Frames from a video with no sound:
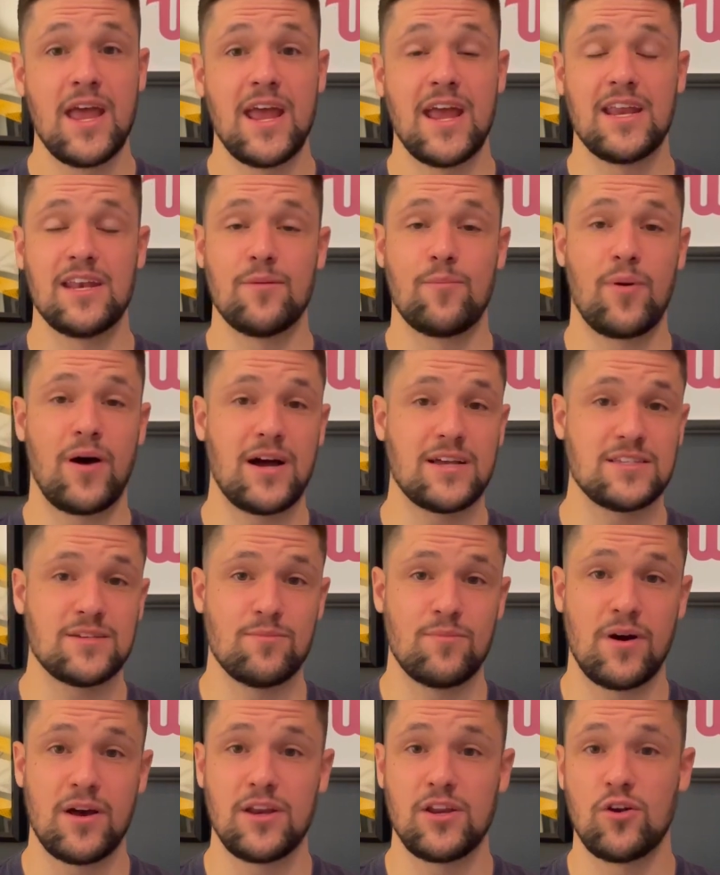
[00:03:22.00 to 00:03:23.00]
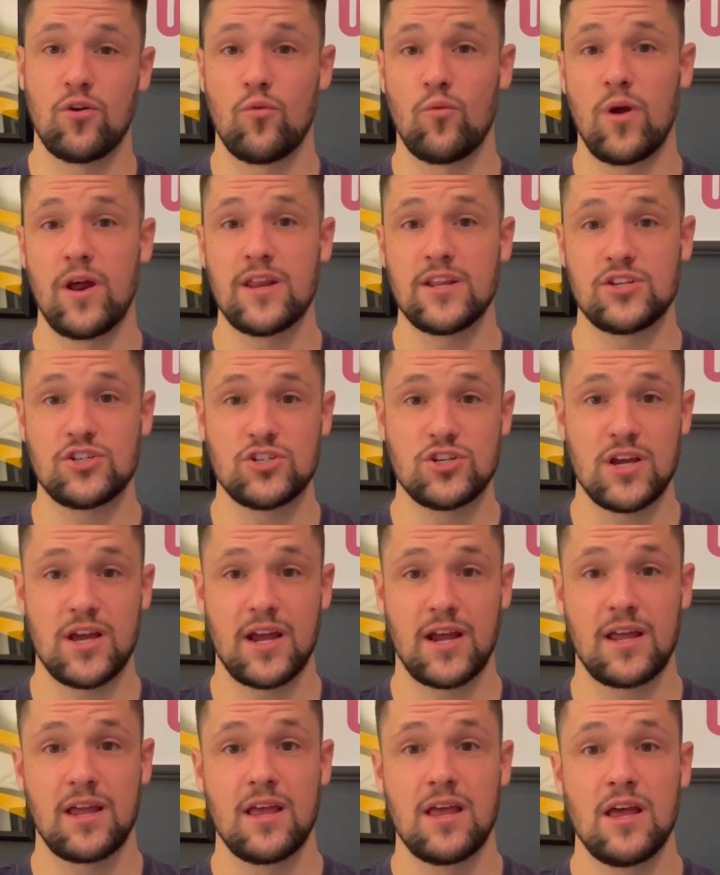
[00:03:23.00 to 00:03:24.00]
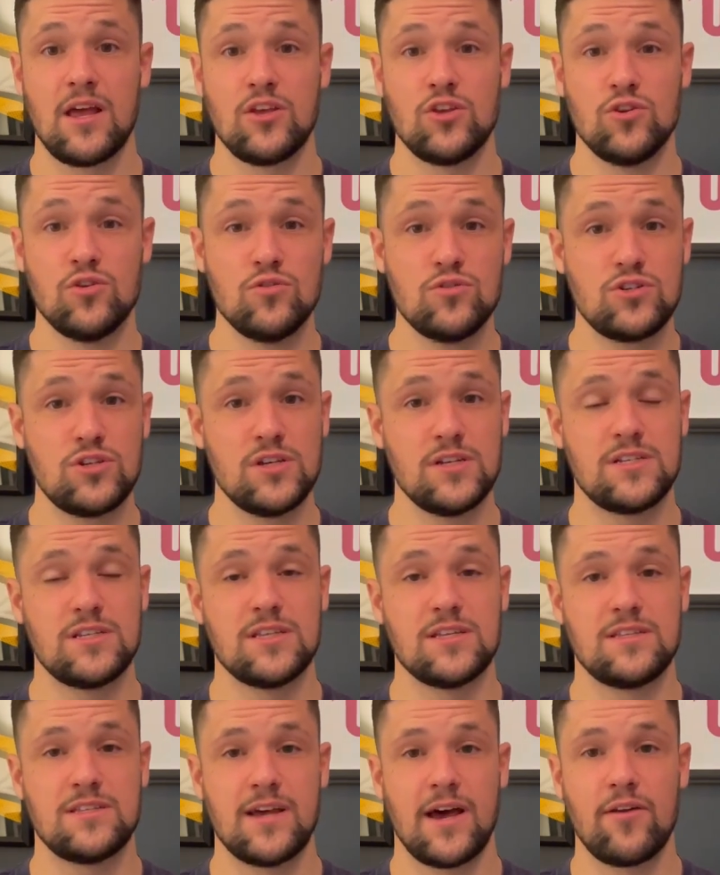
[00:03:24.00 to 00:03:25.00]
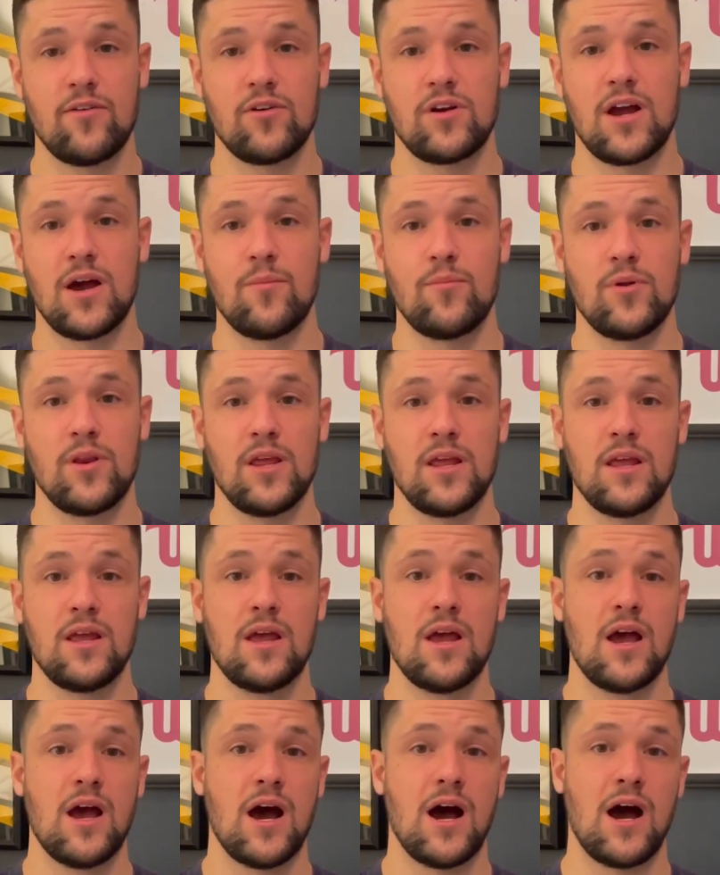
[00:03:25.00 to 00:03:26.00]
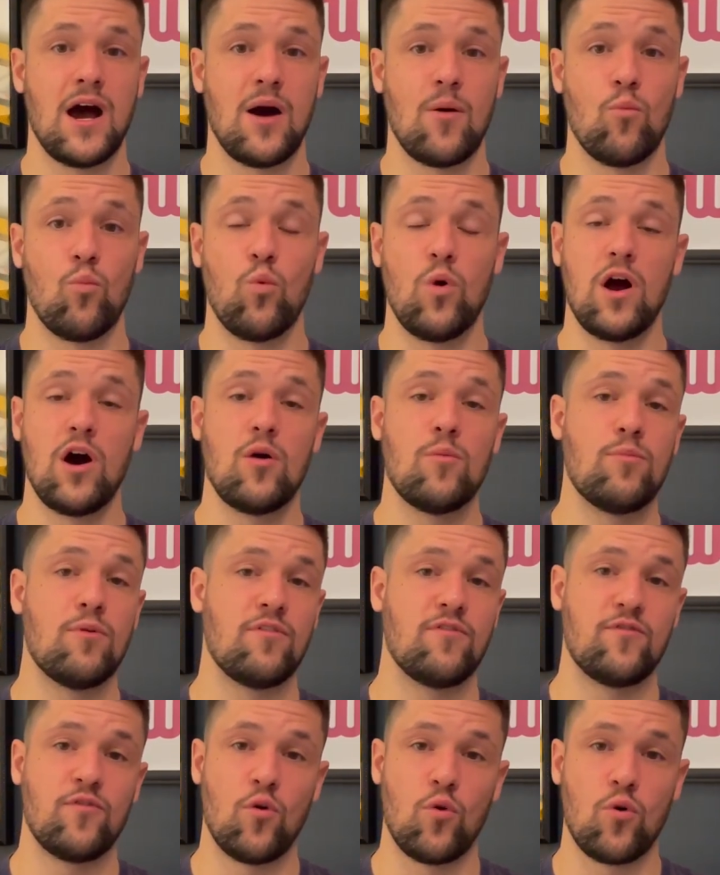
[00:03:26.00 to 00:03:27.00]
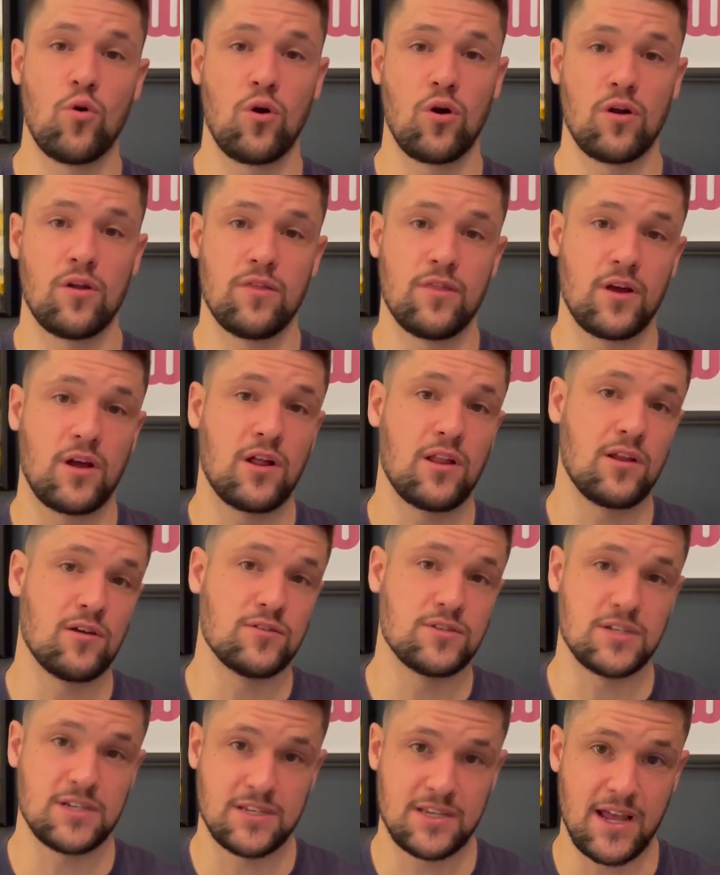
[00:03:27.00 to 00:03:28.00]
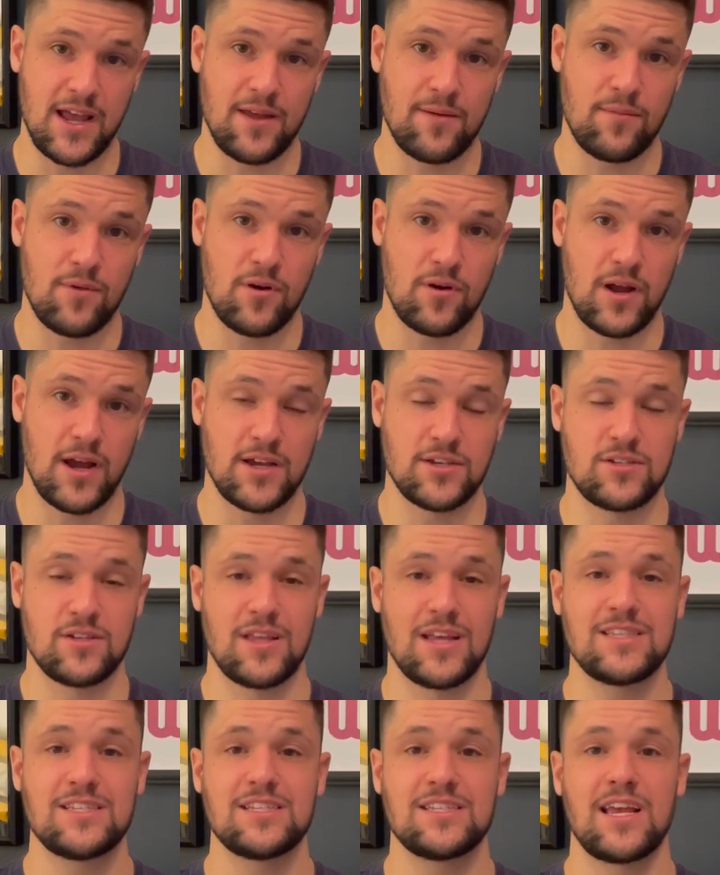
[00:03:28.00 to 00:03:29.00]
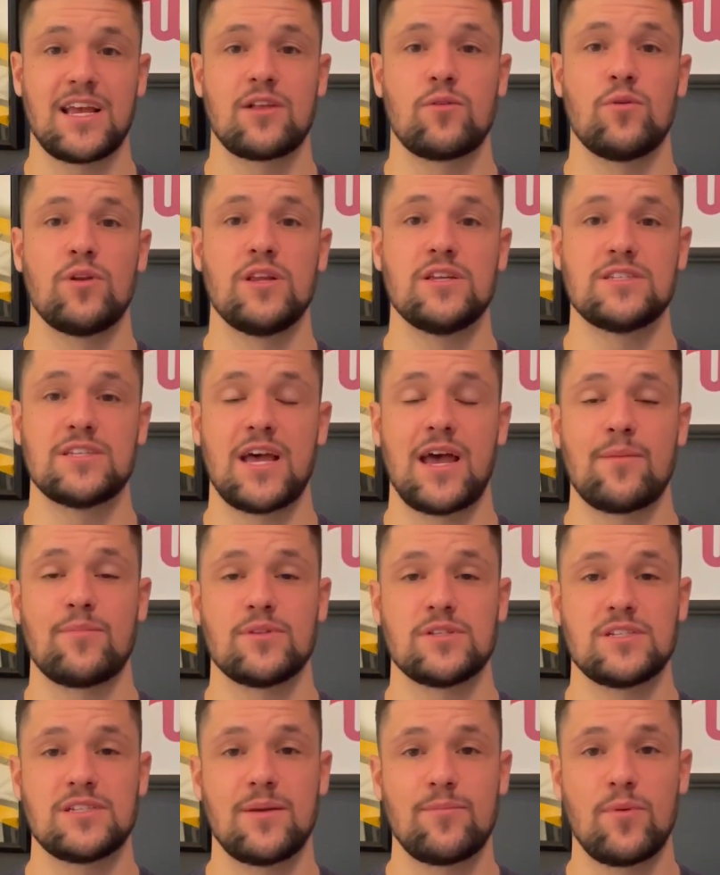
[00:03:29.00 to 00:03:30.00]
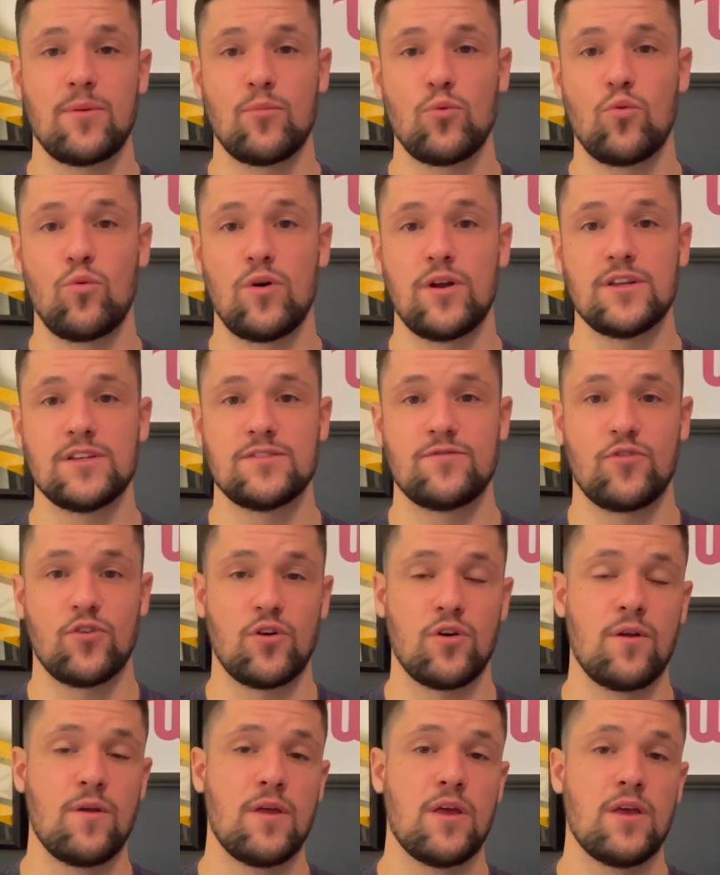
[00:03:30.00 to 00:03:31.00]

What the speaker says: and deposit money or write a check, usually to the title company, well before the closing date. Okay, so that's exactly what needs to happen. Step number one is for